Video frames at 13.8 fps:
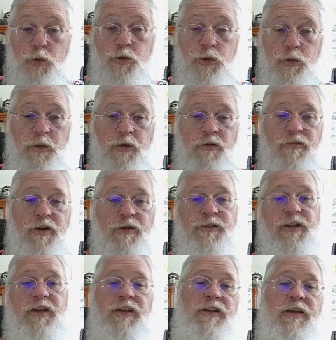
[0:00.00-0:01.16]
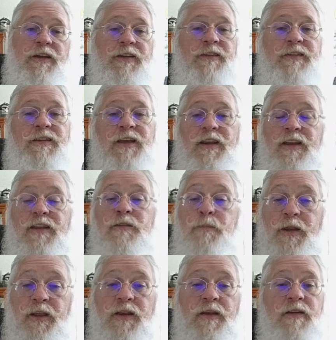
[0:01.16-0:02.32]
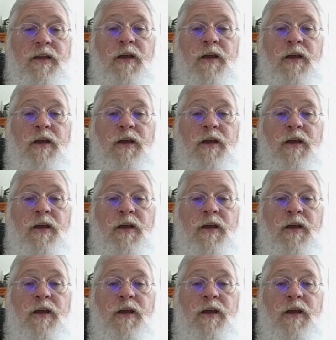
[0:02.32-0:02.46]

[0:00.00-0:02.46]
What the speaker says: YouTube University to get the speed